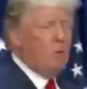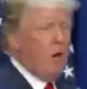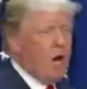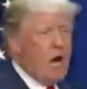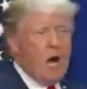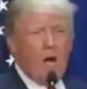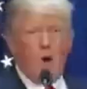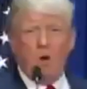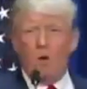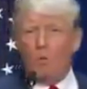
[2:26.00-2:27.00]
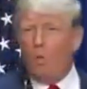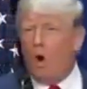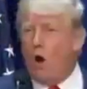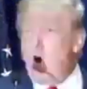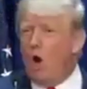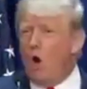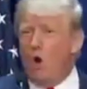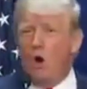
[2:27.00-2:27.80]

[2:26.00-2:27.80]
With no prior political experience,